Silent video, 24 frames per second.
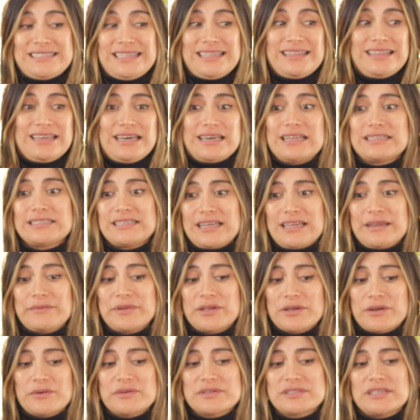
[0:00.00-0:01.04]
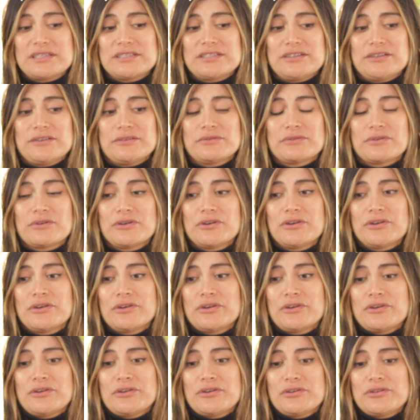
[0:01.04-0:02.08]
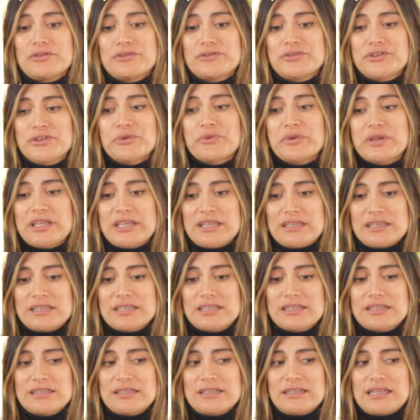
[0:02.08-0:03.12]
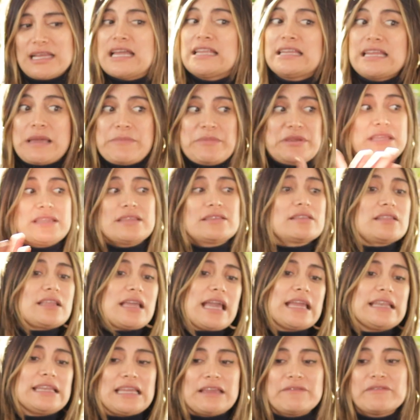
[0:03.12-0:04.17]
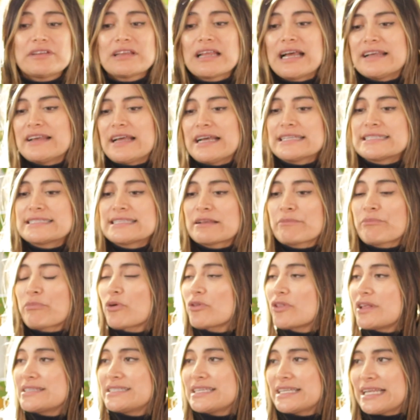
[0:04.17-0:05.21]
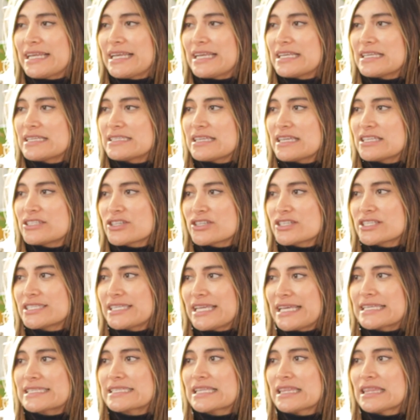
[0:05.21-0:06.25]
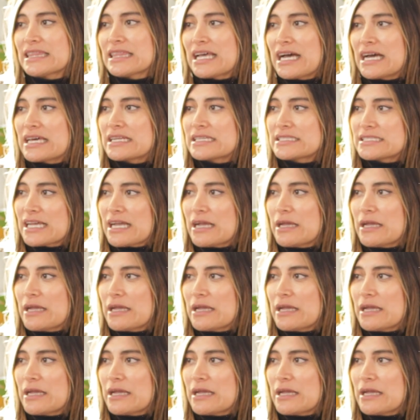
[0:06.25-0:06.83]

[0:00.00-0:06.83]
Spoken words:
a lot of time that goes into doing. And I mean, and even as simple as it is, it just takes a lot of time.